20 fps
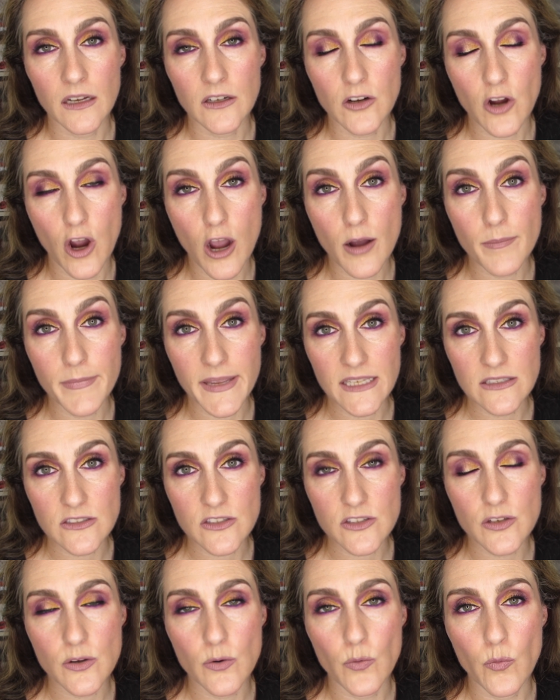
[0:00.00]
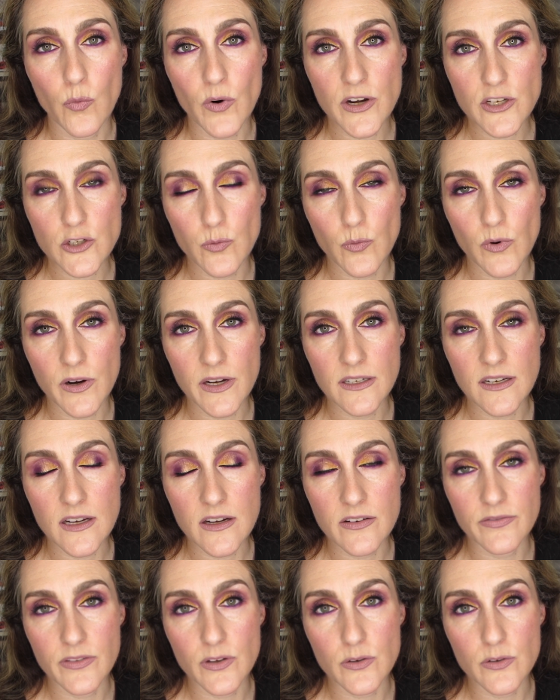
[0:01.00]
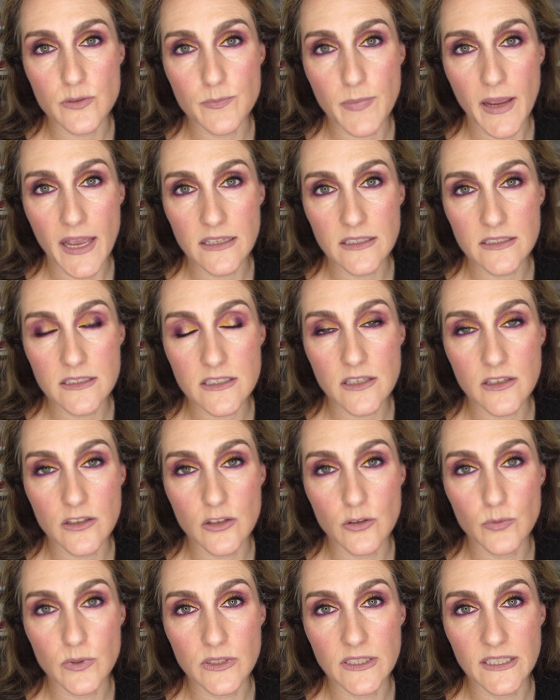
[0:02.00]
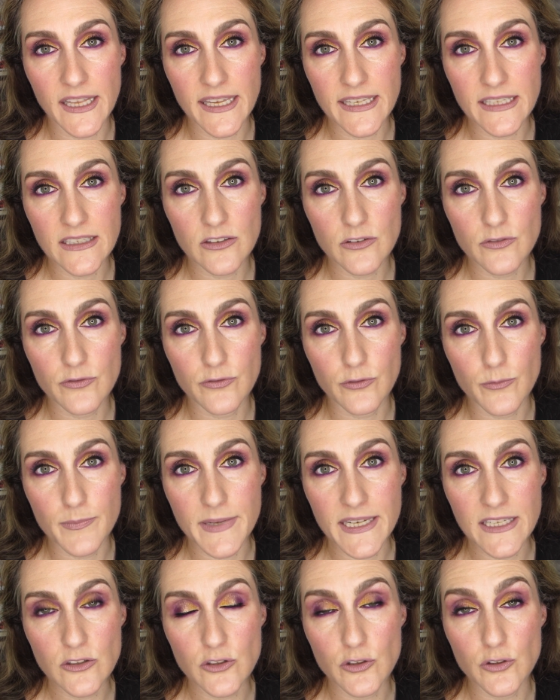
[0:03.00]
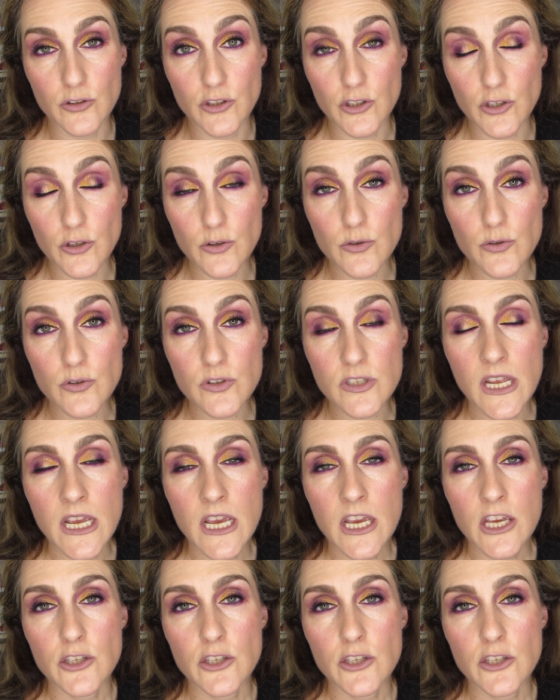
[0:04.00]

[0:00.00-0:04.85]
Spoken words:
comments which one of those palettes you would like for me to use.